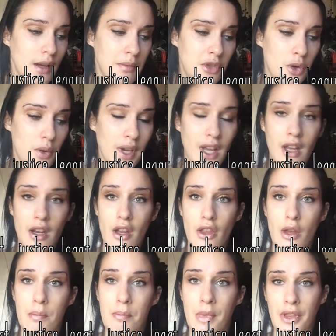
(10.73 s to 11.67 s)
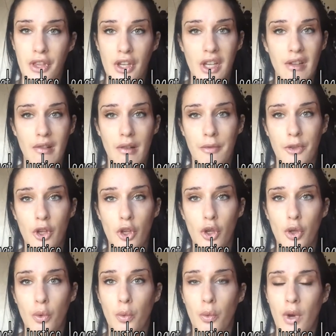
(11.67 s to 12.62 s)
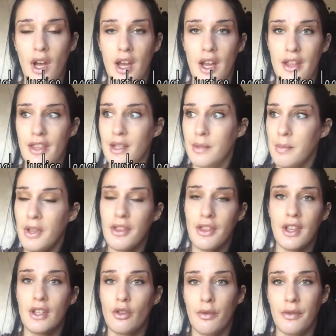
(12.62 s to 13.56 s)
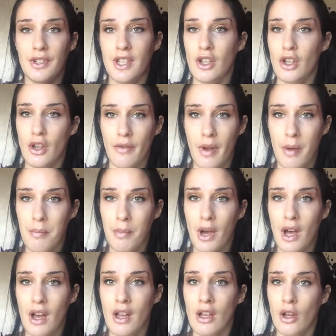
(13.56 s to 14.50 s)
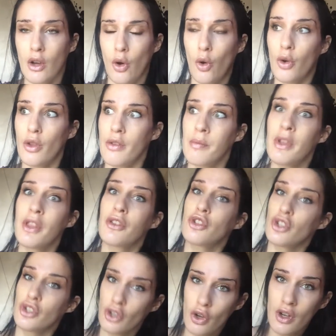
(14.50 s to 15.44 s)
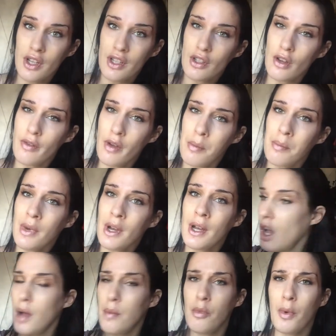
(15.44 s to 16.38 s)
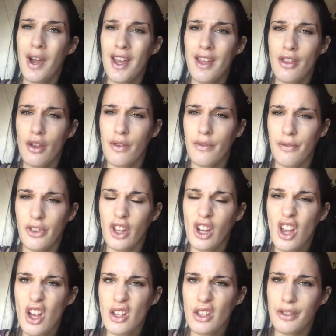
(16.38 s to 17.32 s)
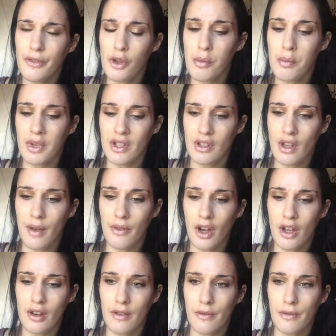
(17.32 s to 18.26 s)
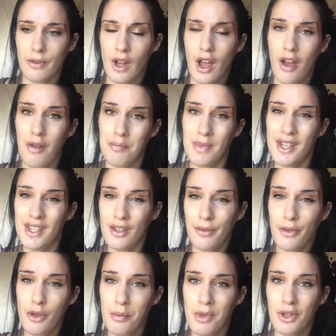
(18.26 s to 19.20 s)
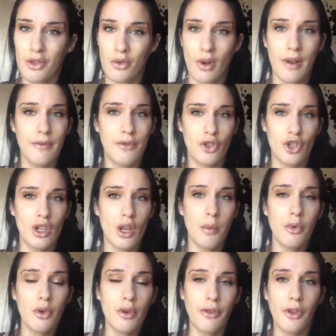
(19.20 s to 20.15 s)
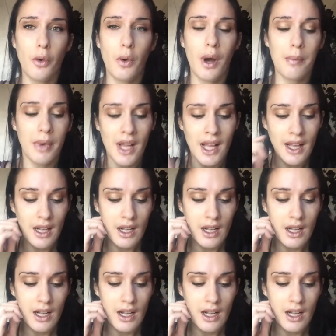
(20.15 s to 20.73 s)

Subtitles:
I'm doing another monthly review. This month is obviously November, or the month just gone, it's November. I'm aware that for the last few months I've missed a few months where I've doubled a few up.